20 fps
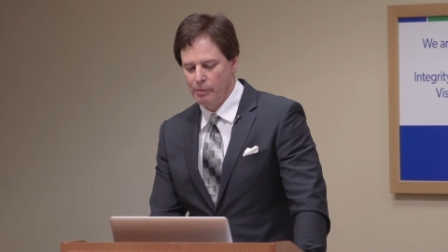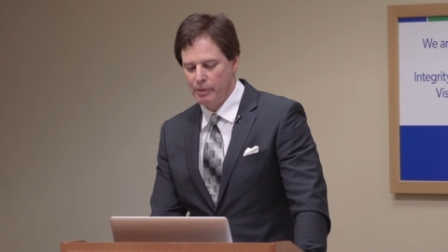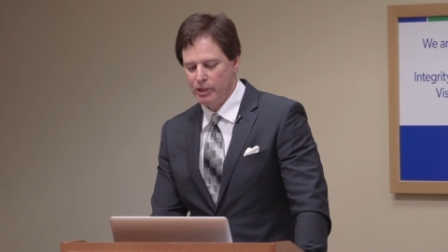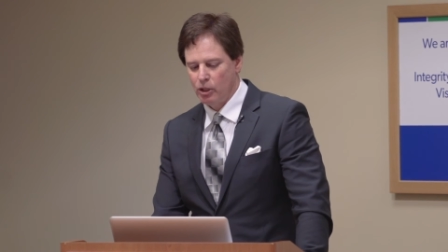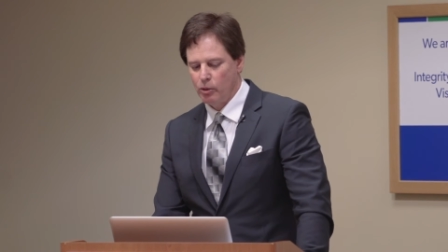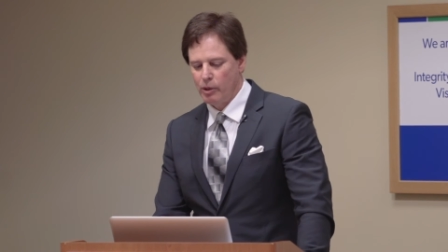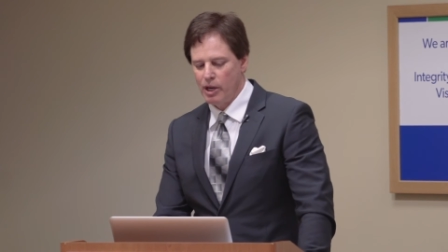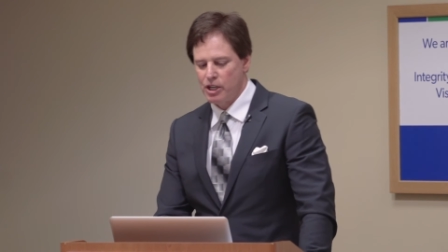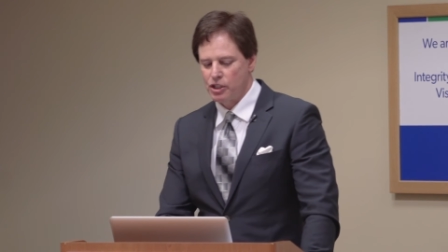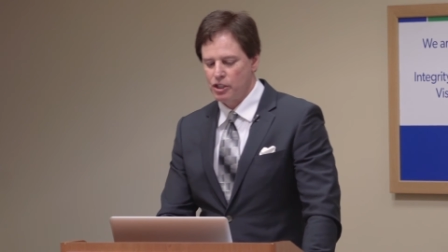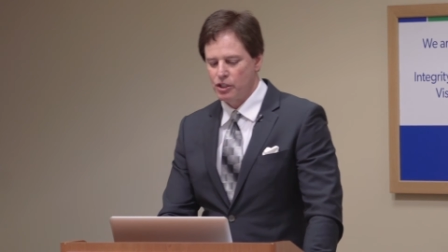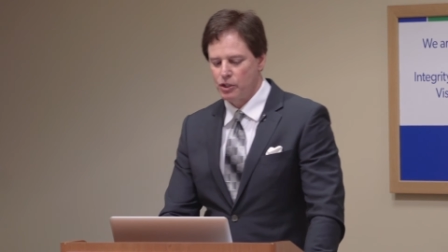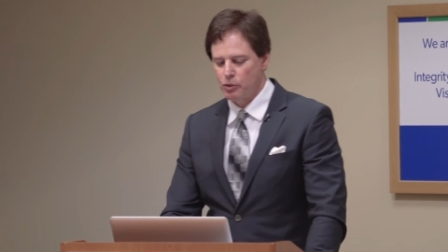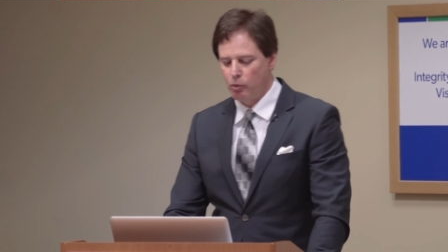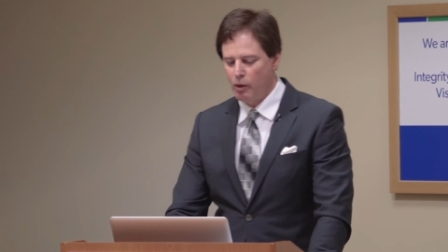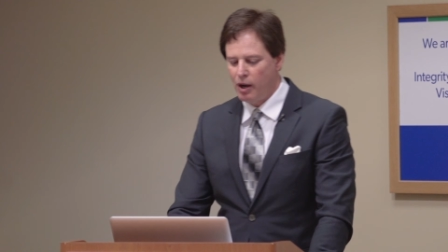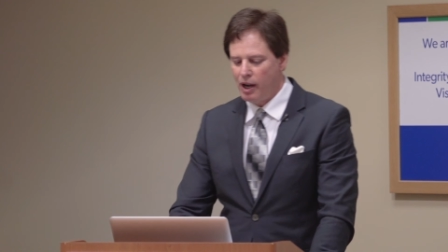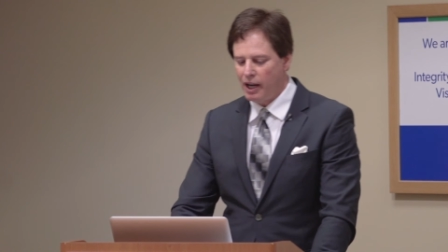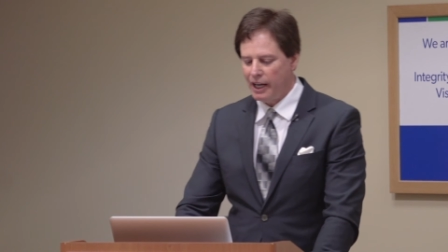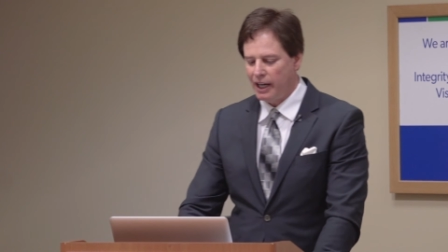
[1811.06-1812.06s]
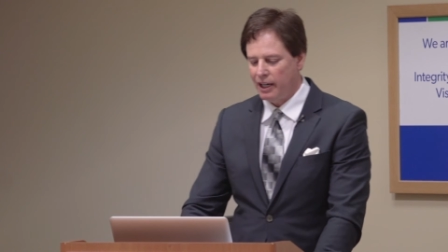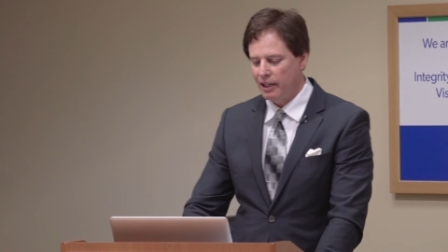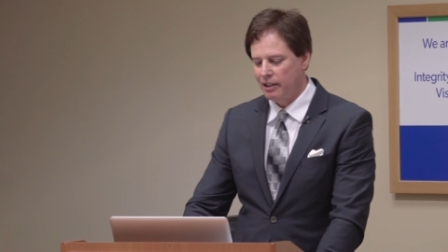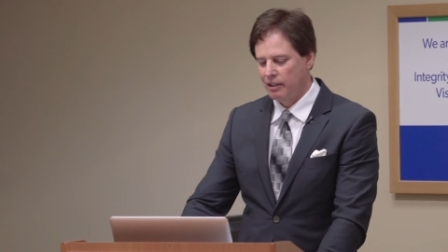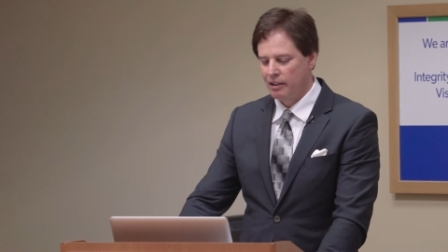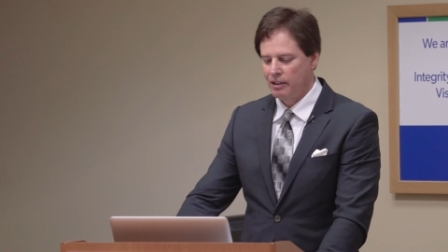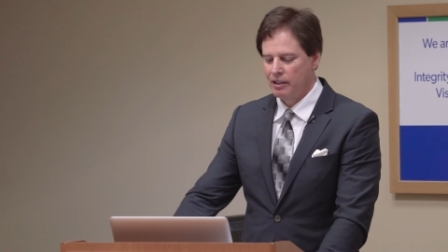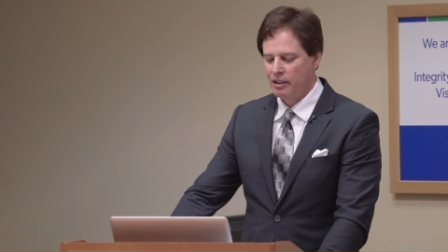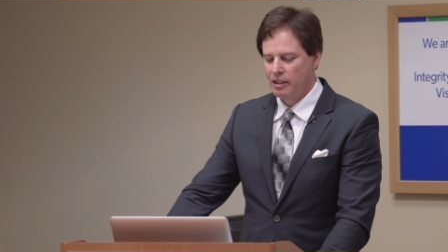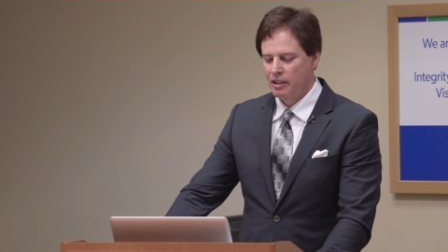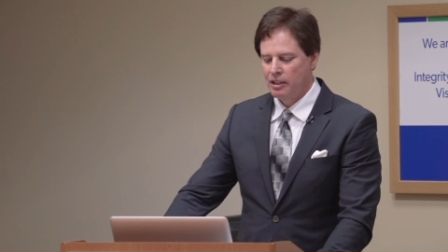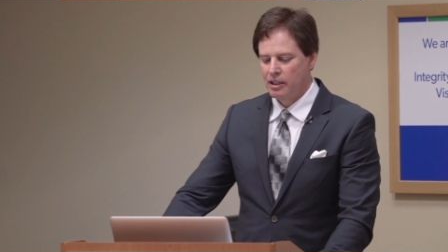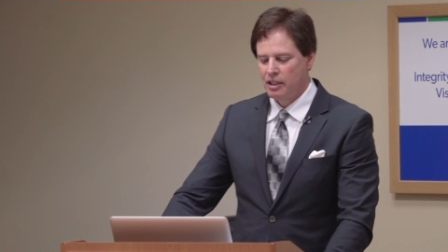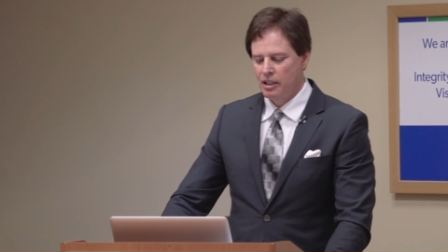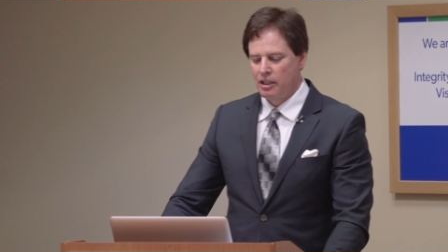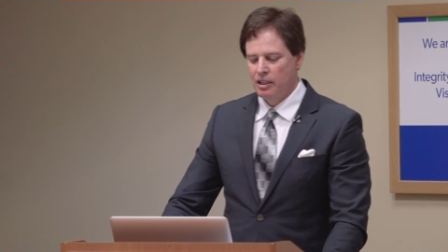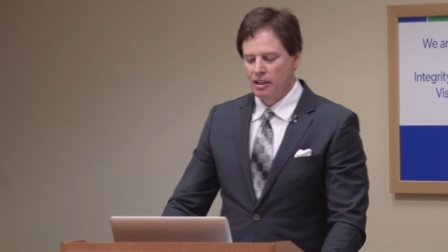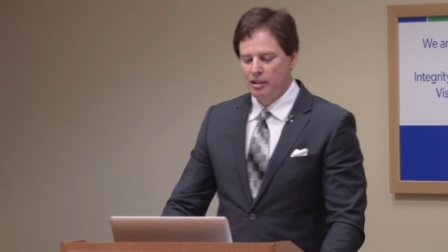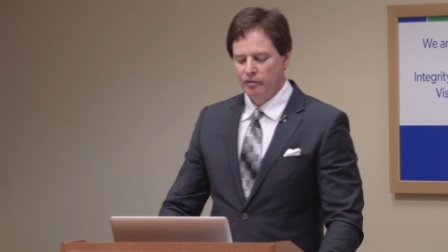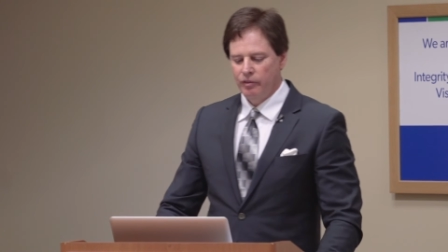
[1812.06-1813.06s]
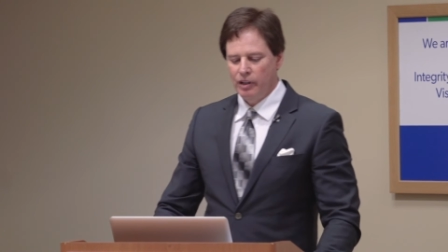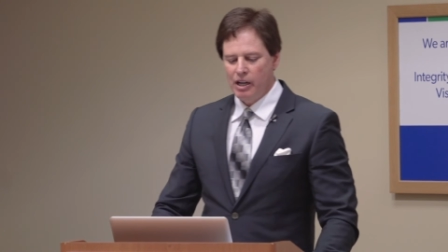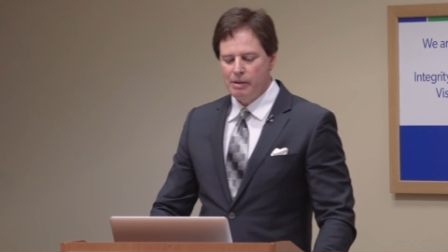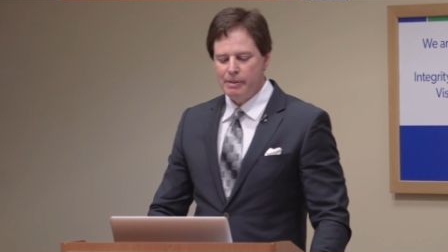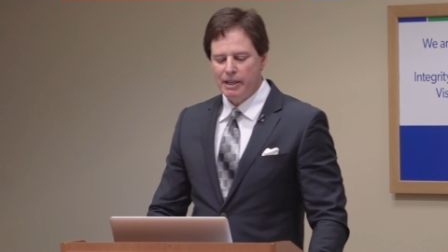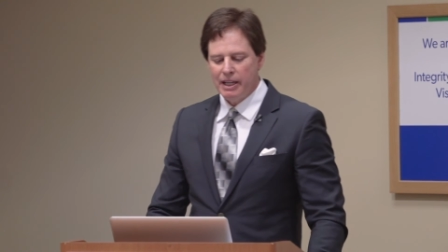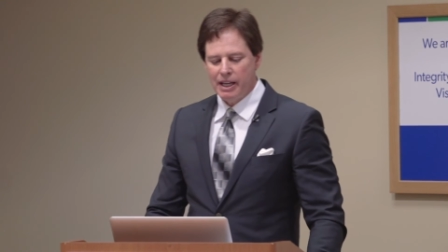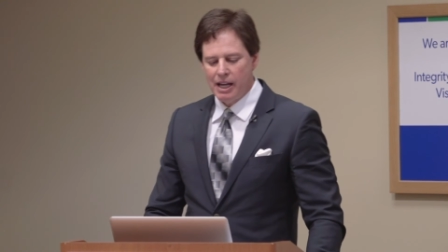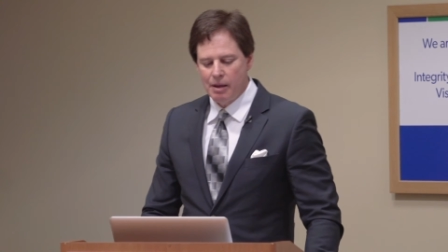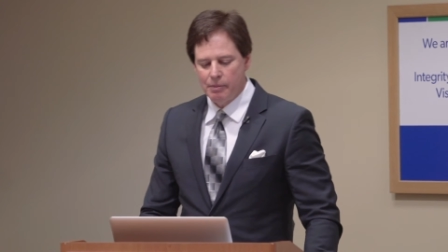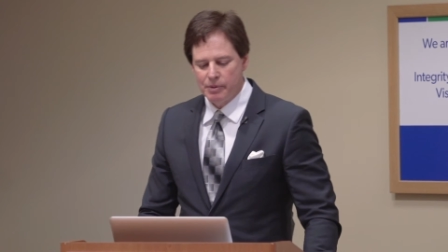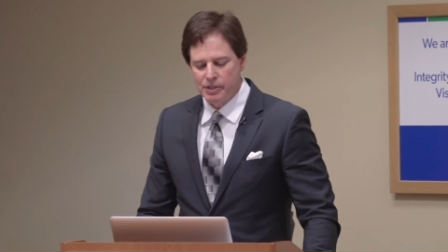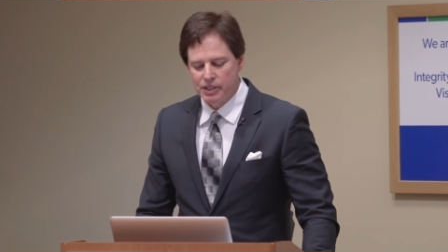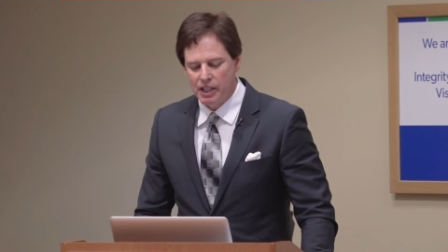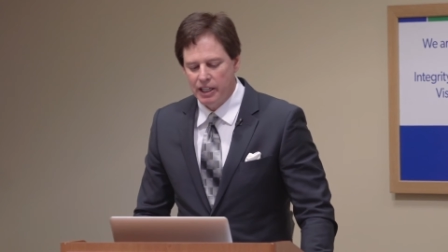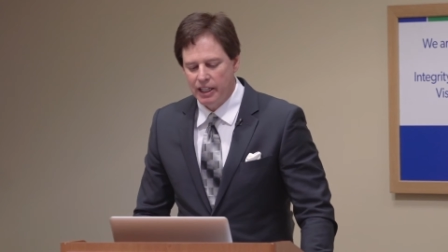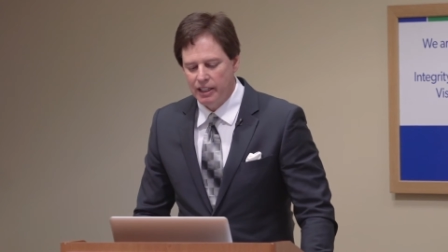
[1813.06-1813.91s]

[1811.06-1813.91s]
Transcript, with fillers: I mean, the question's why? Framingham